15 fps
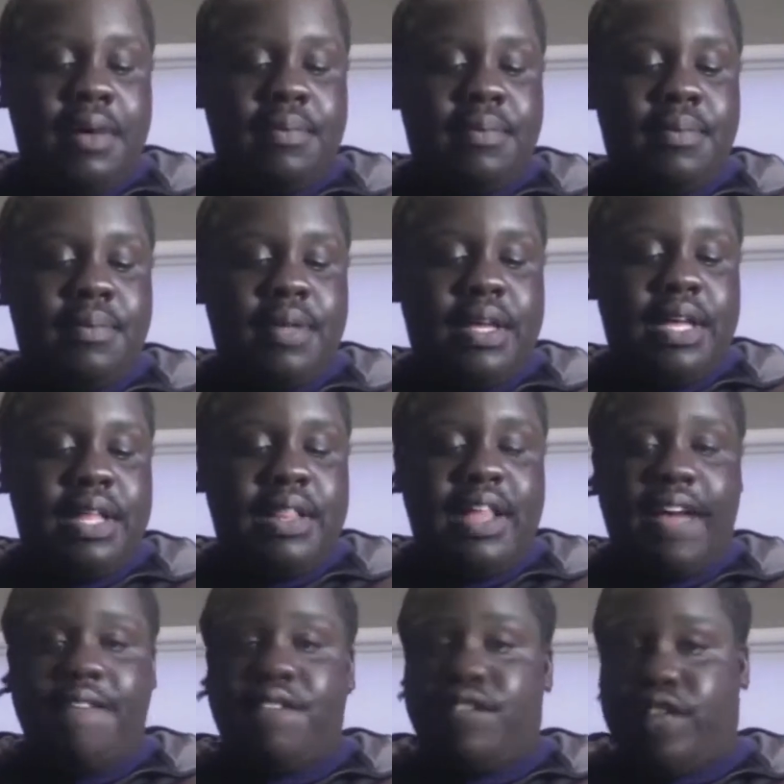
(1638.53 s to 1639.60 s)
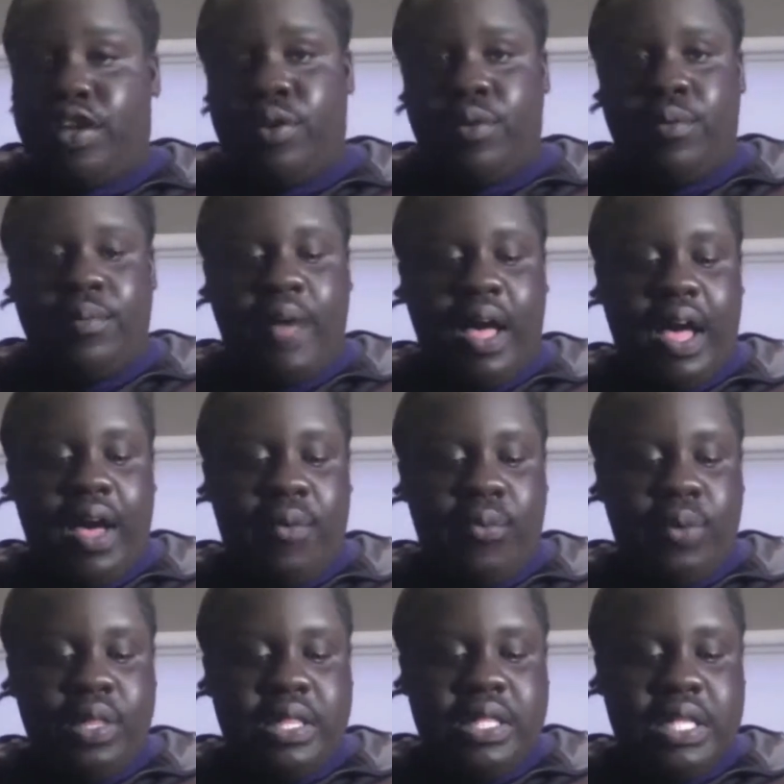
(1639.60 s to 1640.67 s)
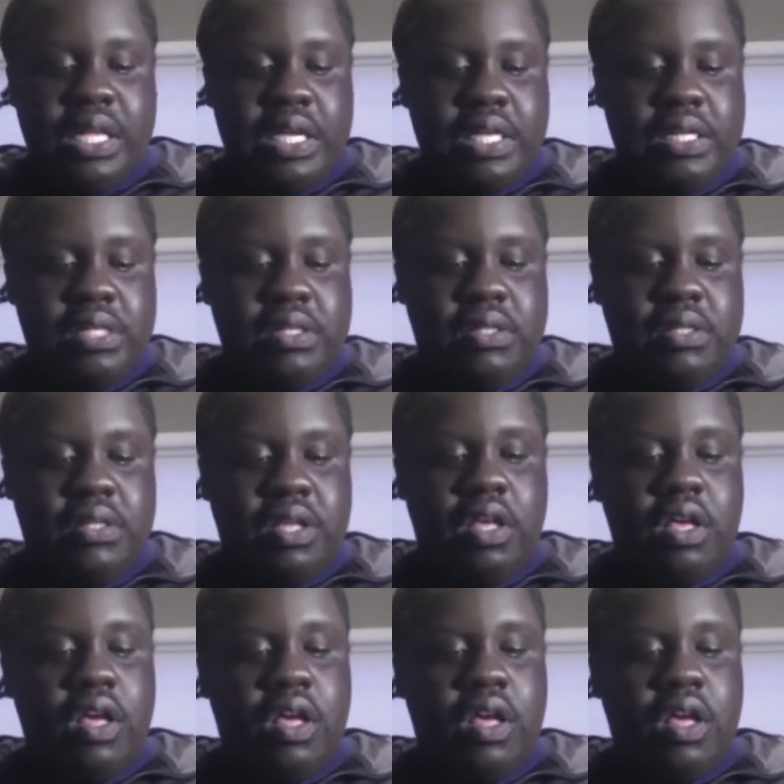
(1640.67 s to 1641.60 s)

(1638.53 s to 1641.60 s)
because I film on Wednesdays.